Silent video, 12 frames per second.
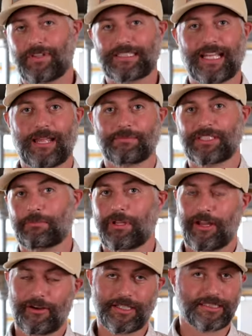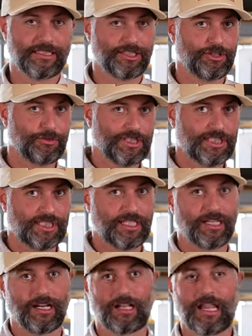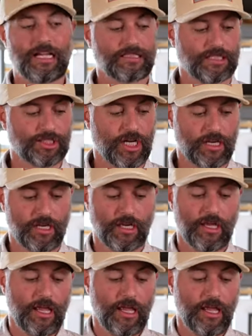the same similarities that you would see in a classic Chukka.